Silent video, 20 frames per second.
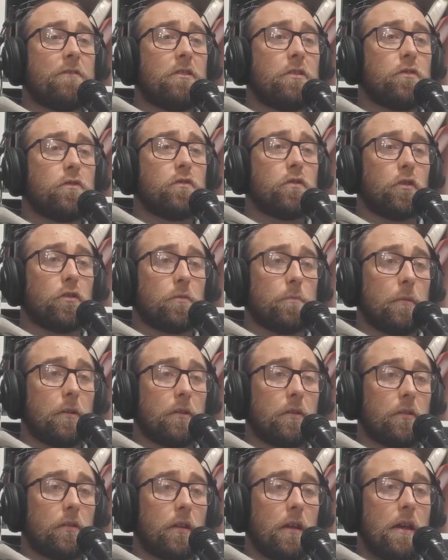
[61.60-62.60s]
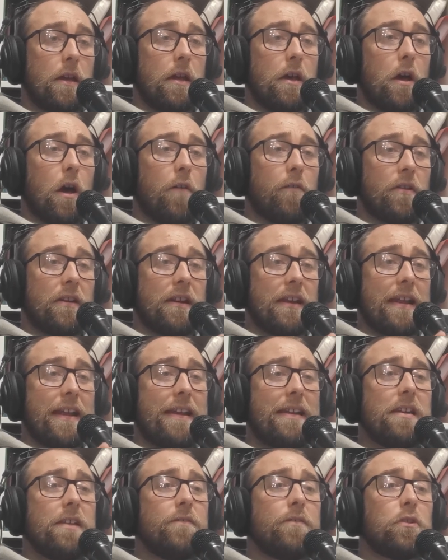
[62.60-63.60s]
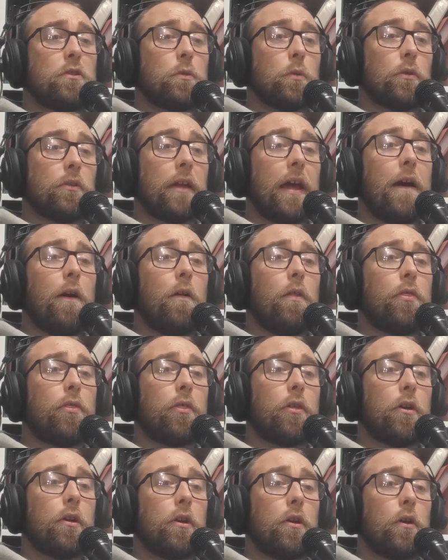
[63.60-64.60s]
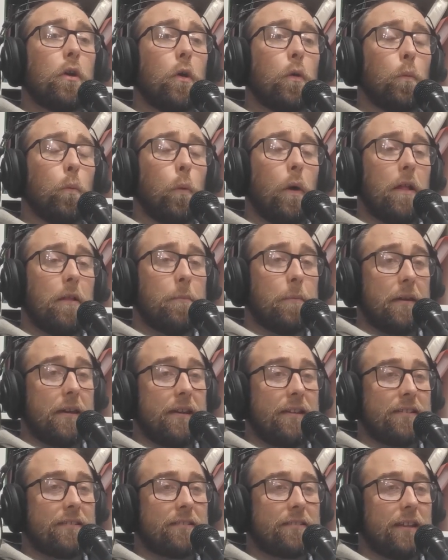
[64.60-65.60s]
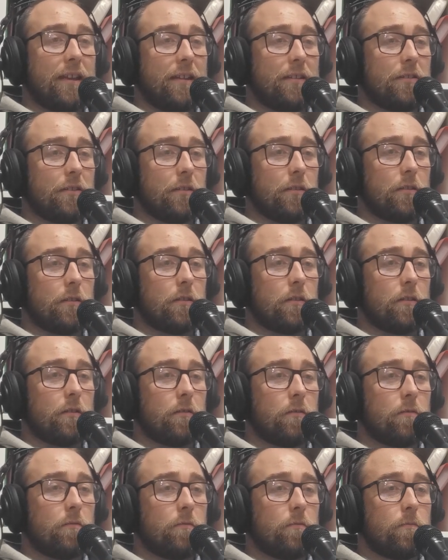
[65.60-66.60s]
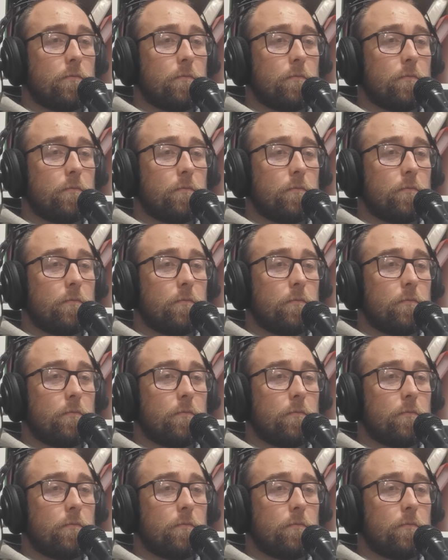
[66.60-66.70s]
accurate judgment of an individual's health and well being status.